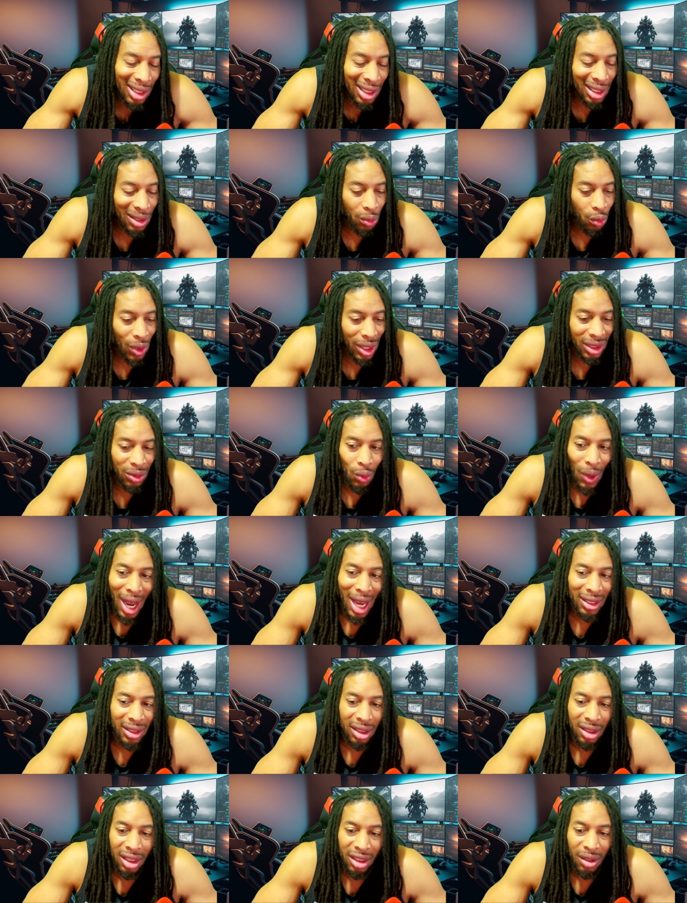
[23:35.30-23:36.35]
it, what's why
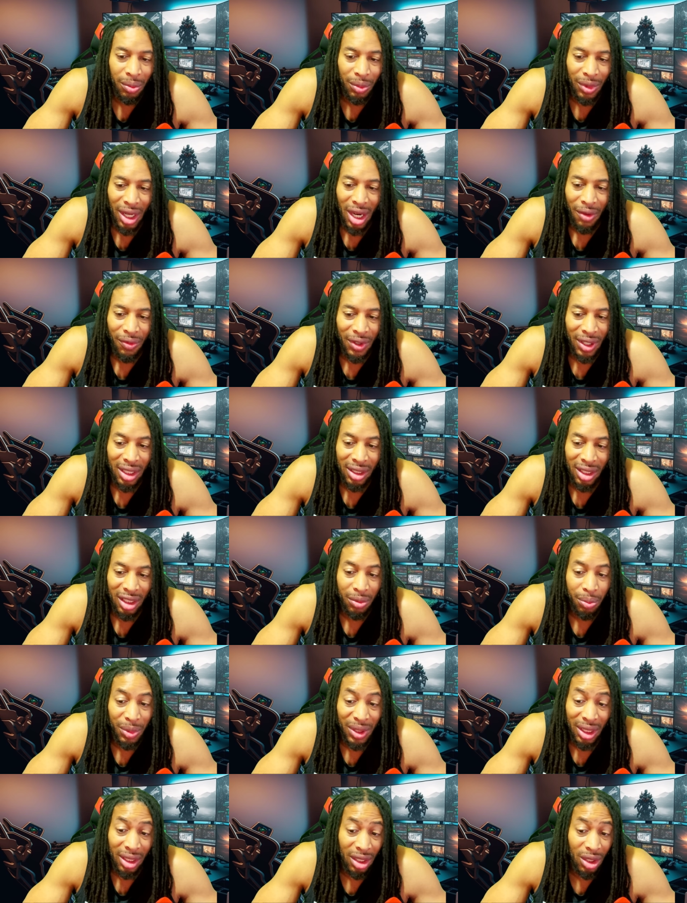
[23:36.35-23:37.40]
is the system there if it can just
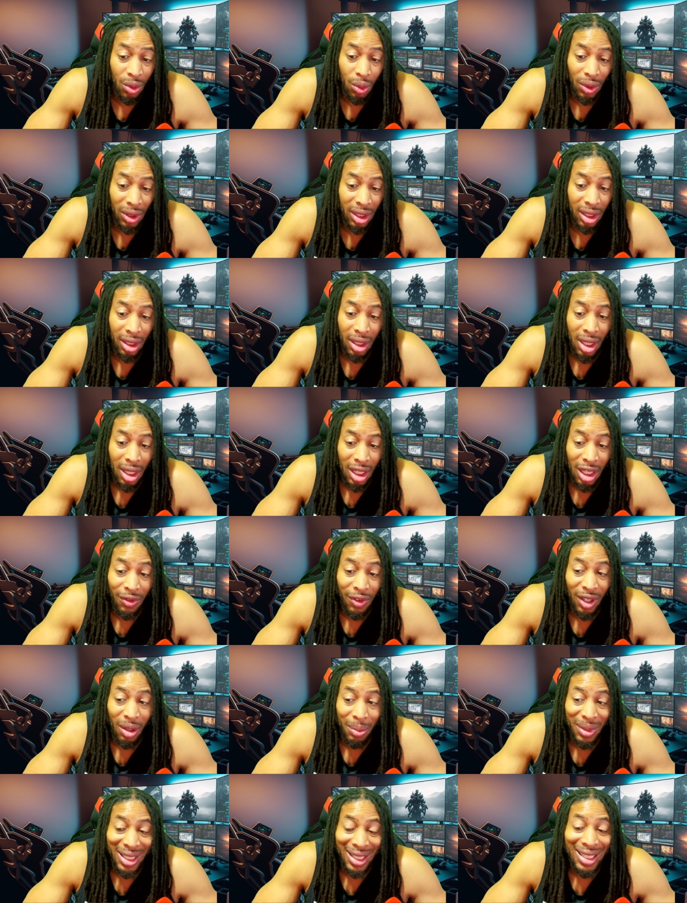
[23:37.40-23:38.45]
be equally if it
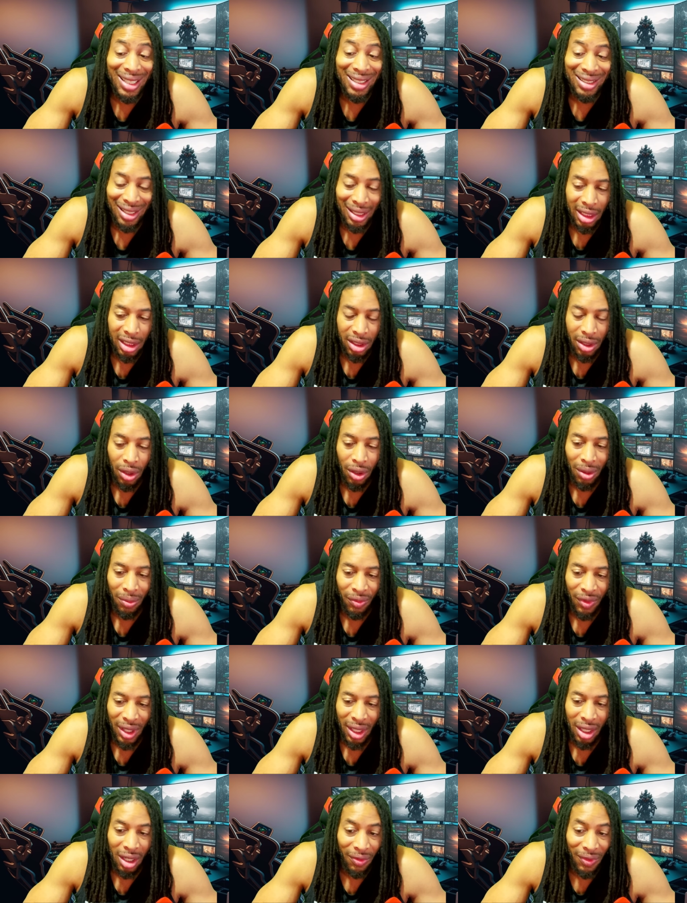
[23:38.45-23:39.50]
can be easily
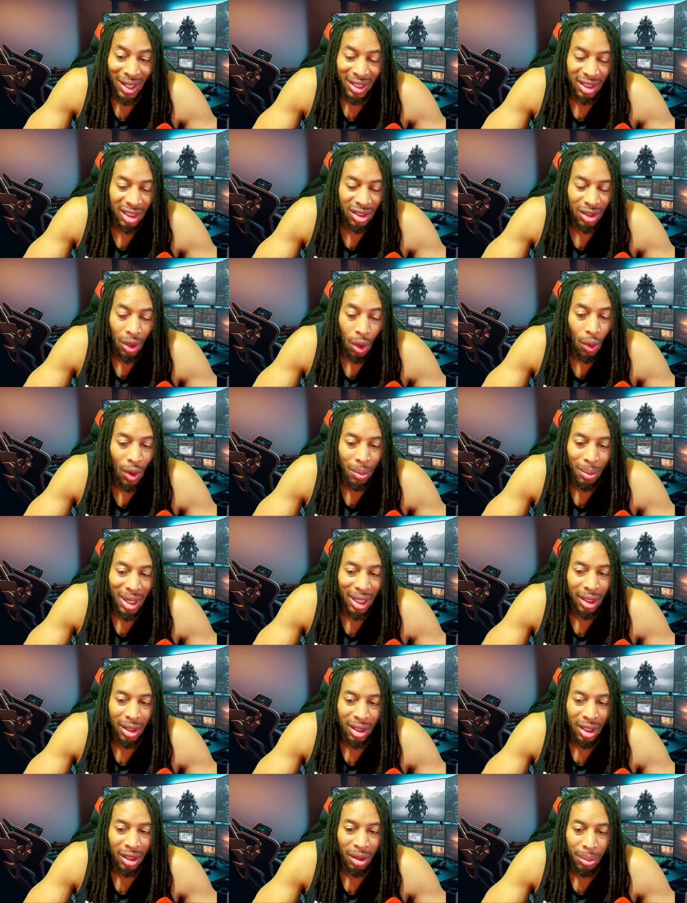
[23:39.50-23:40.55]
circumvented if I just go and make
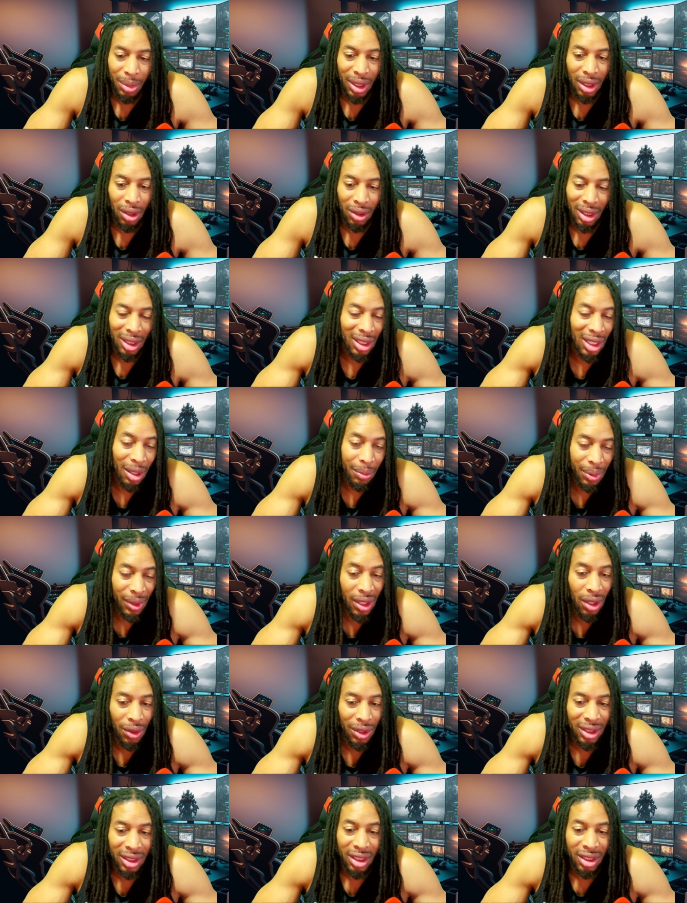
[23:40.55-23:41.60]
another build and then play
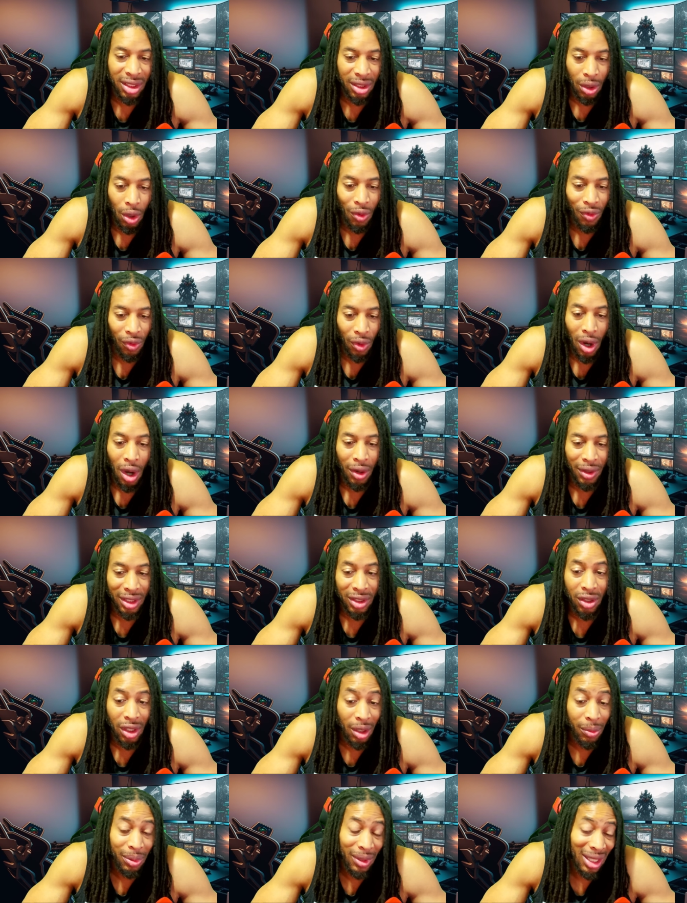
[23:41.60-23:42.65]
on a 60 overall that's
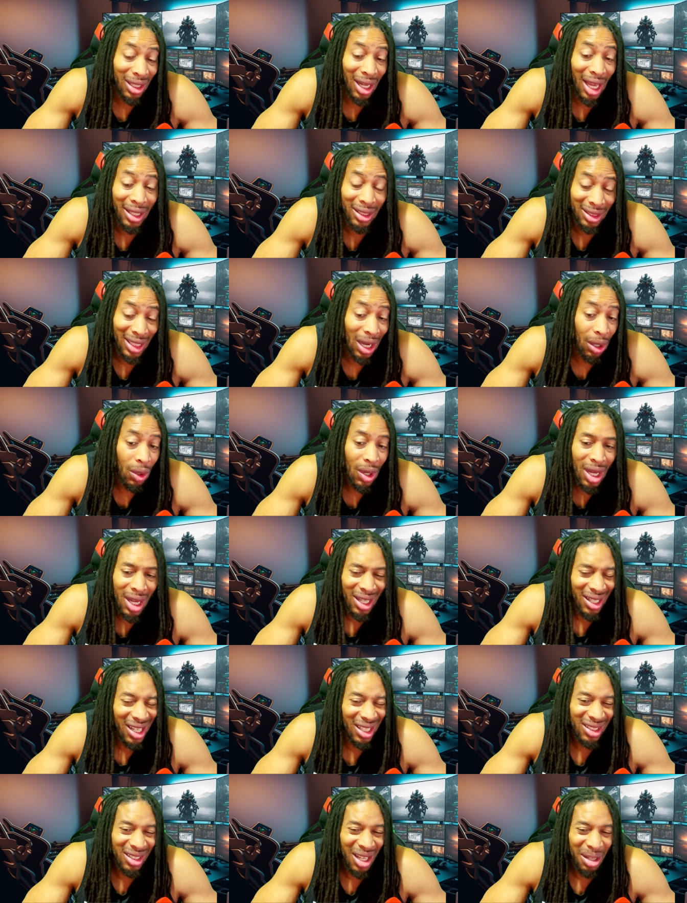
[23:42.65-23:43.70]
gonna play lights out?
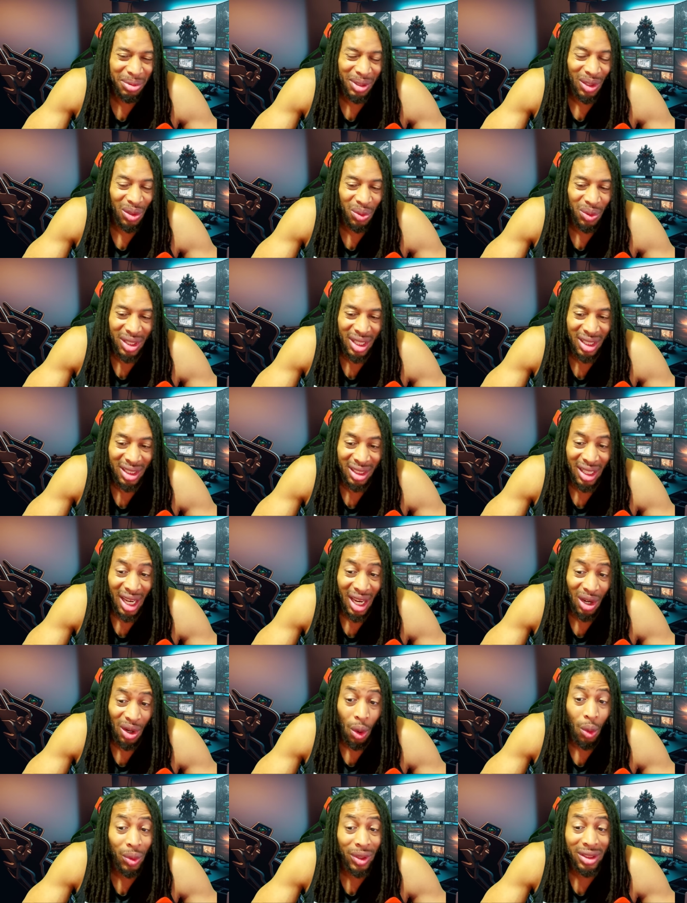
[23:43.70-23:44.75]
That's absolutely
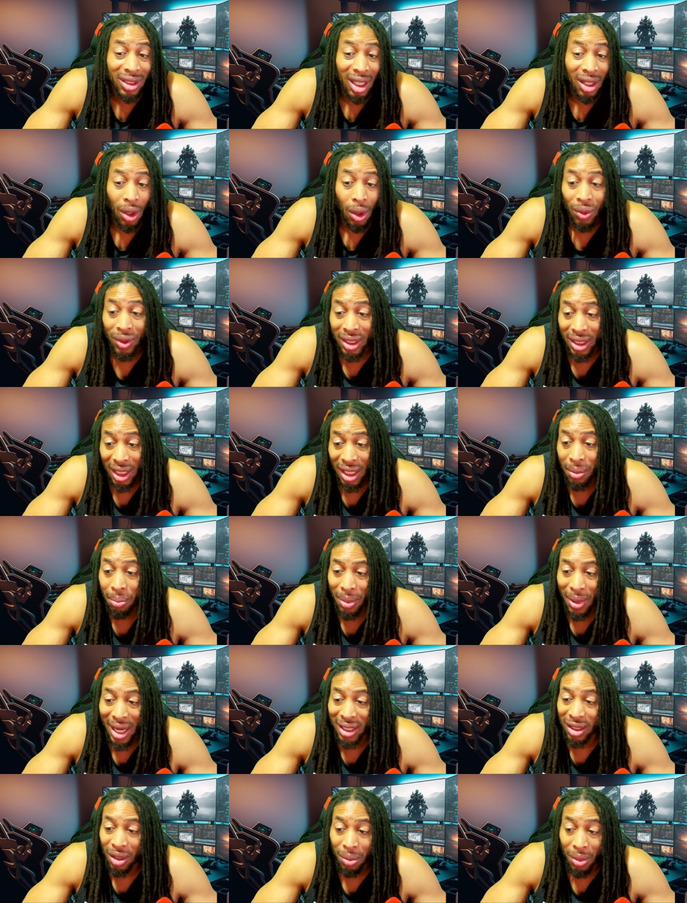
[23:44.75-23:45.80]
insane. Or was that only in
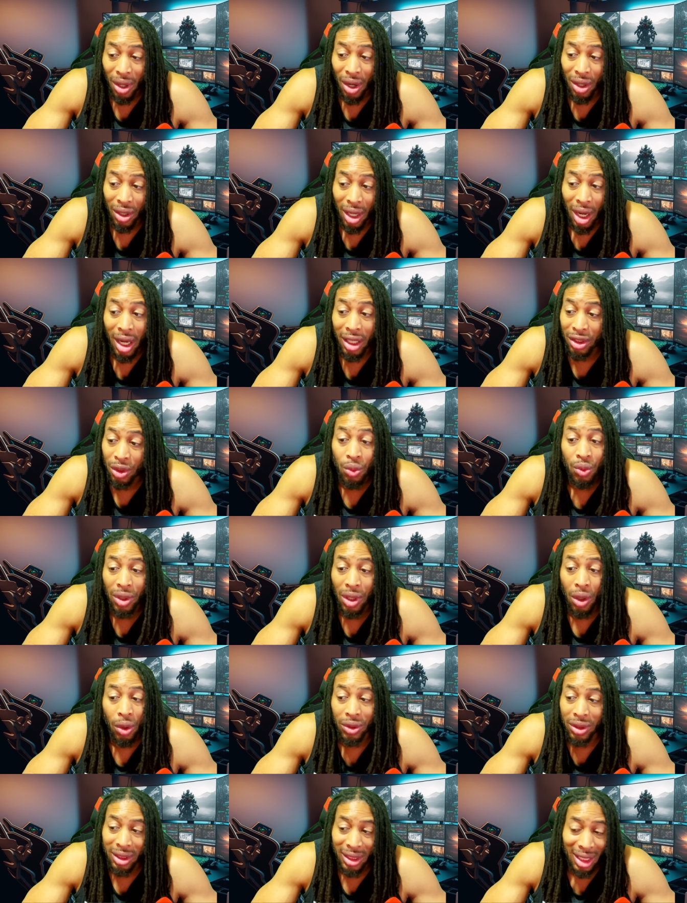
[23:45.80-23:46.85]
basketball gods? Who
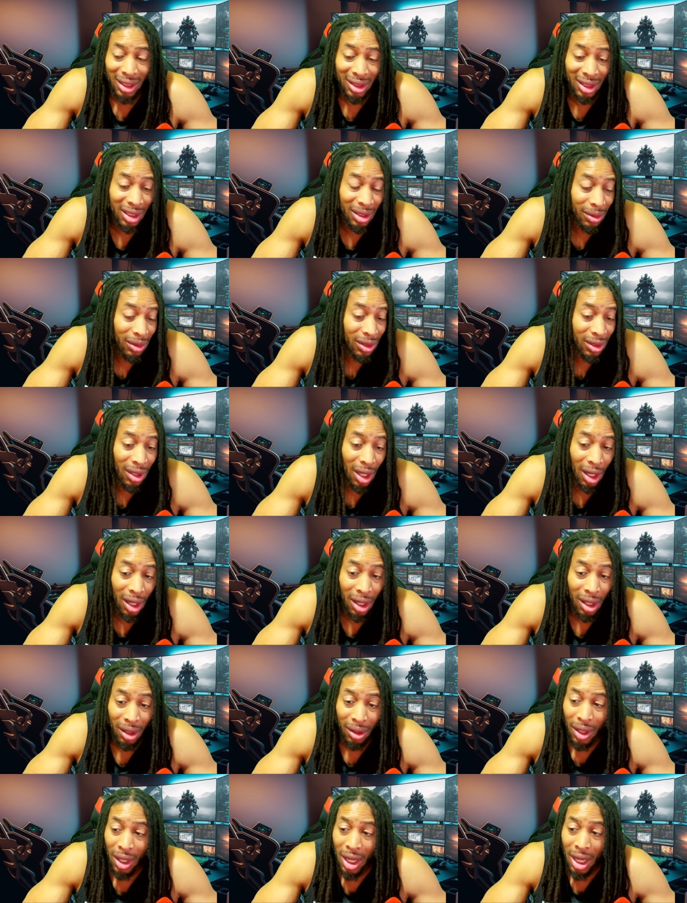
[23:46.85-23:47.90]
knows? Because I see
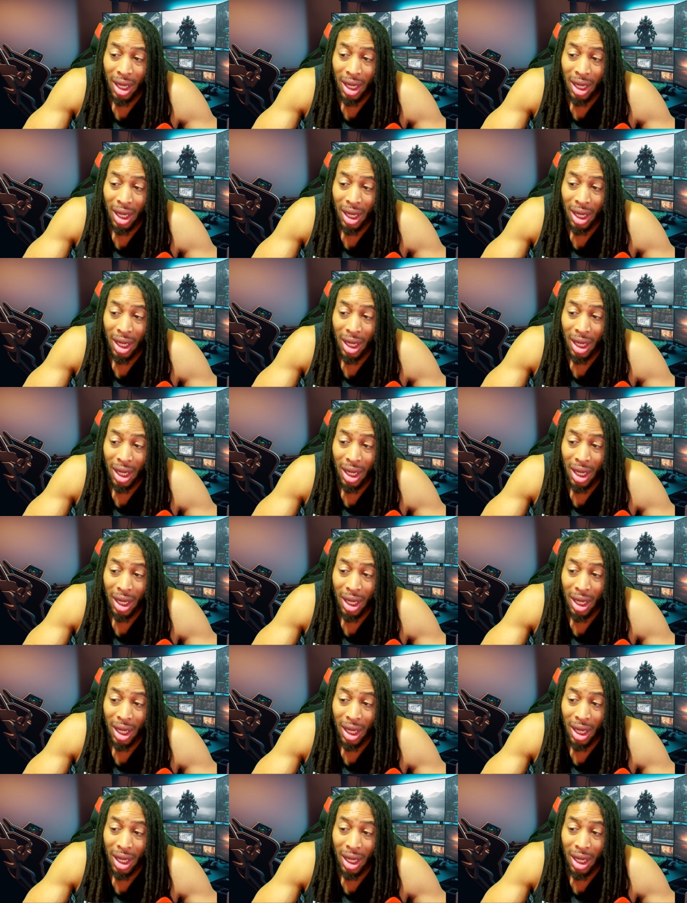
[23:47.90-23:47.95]
uh